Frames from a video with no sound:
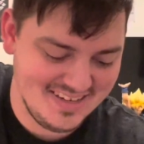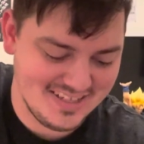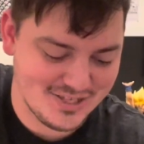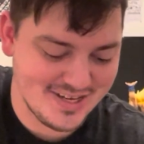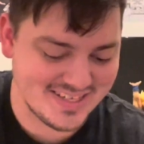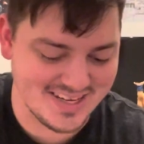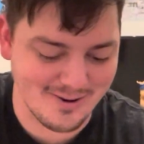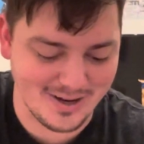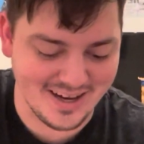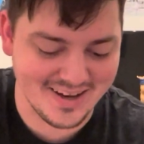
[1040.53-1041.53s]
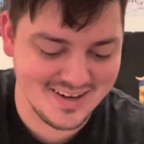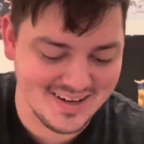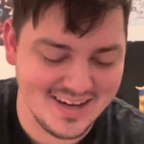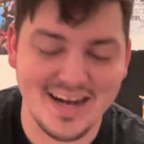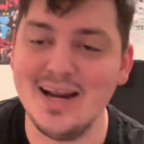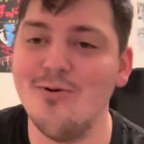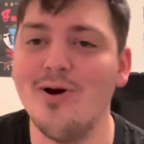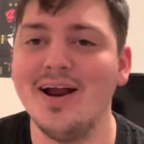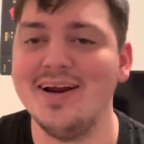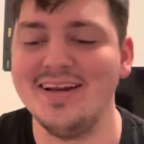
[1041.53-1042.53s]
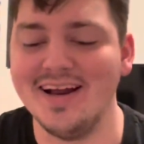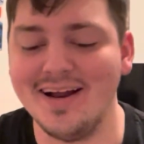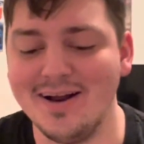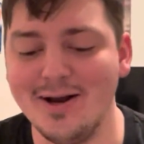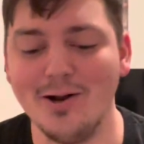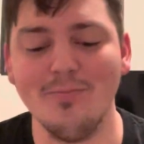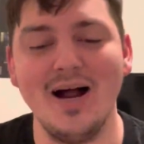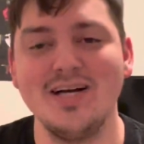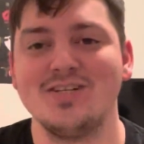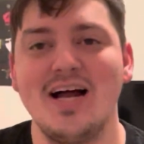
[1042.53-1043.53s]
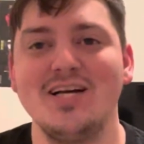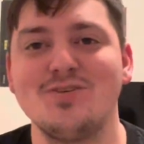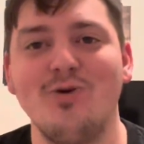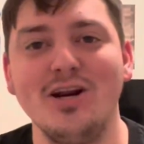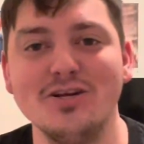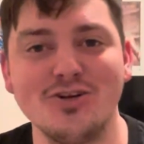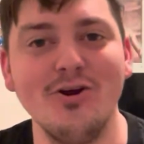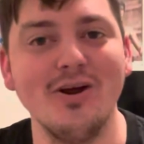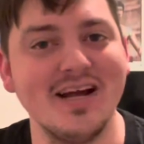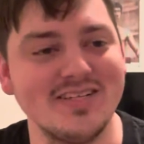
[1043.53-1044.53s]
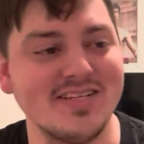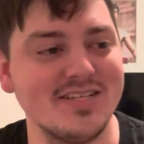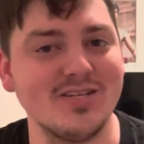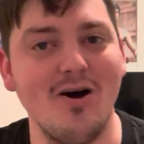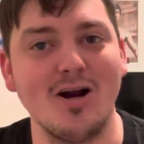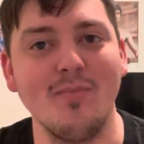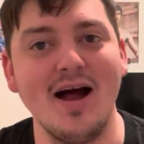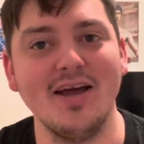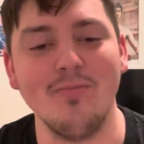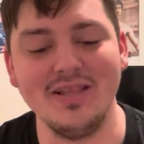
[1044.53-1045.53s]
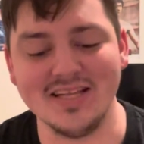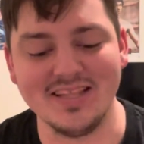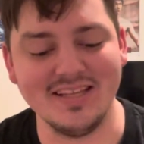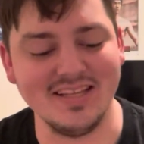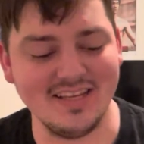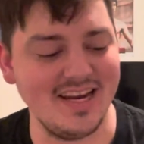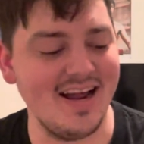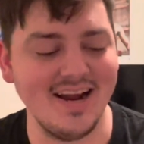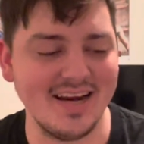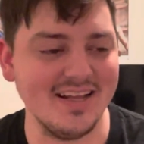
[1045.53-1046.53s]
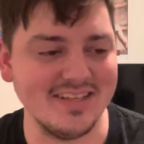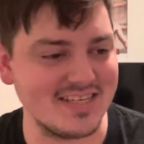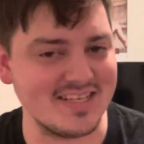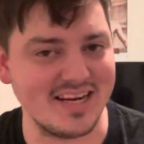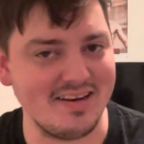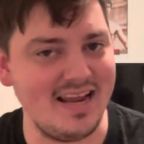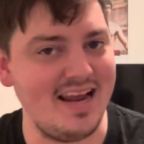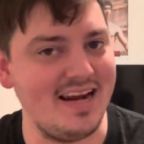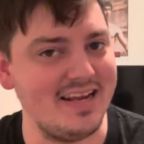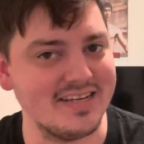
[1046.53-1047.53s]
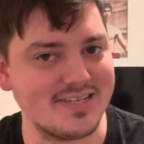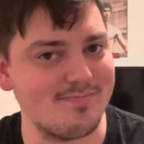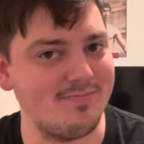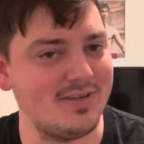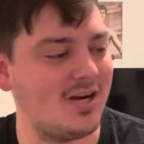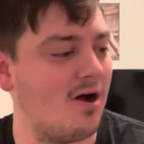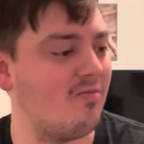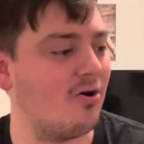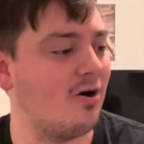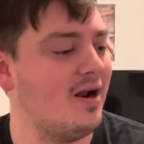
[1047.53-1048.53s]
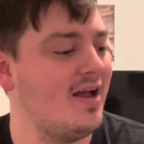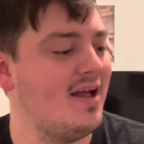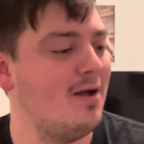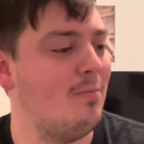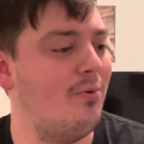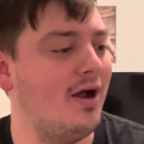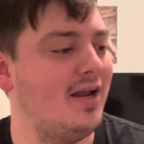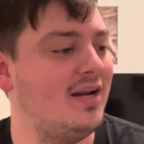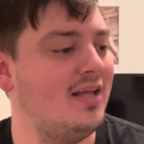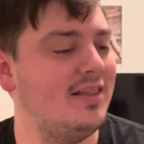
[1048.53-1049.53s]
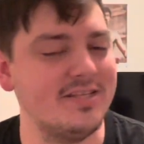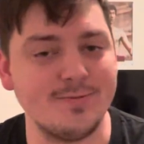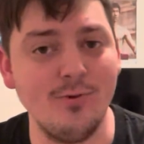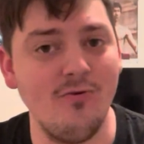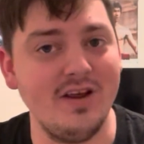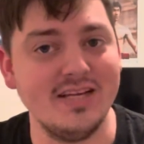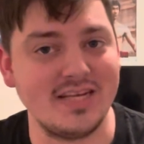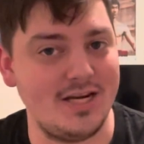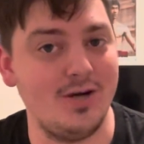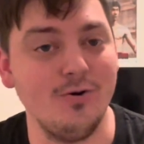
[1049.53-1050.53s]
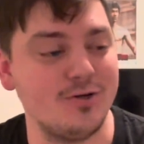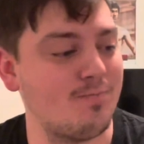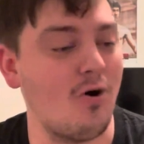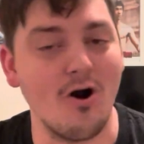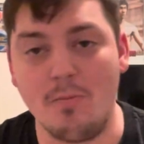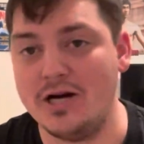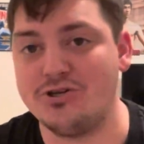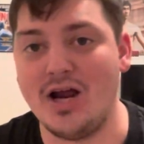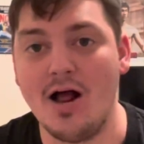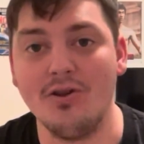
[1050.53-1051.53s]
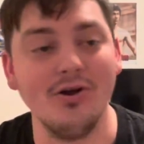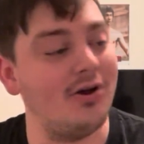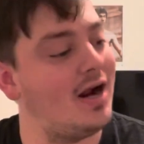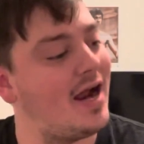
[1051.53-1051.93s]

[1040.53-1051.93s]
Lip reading: jeez, okay. Anyway, yeah, I just wanted to show you guys this and talk about it. I mean, again, this is a hideous cover, but this movie is a huge part of my childhood.